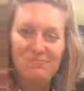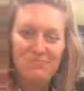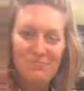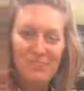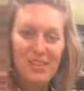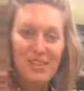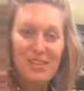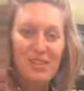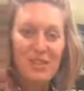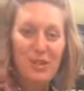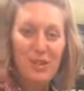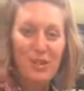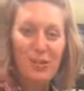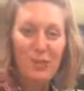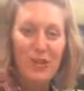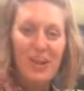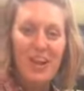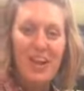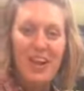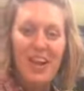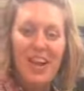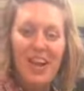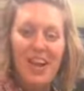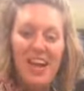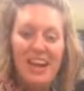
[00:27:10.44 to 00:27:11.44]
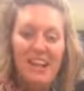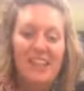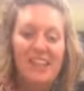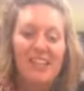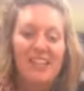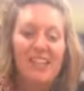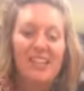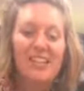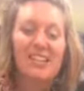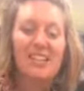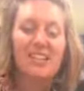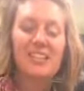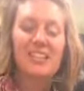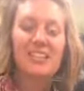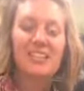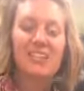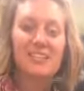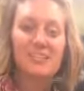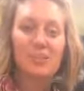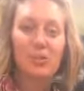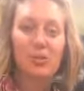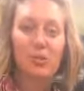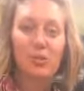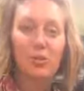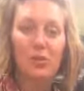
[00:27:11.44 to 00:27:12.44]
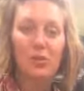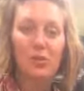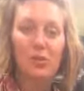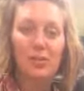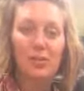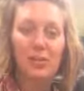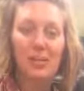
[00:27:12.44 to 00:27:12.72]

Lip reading: So this tool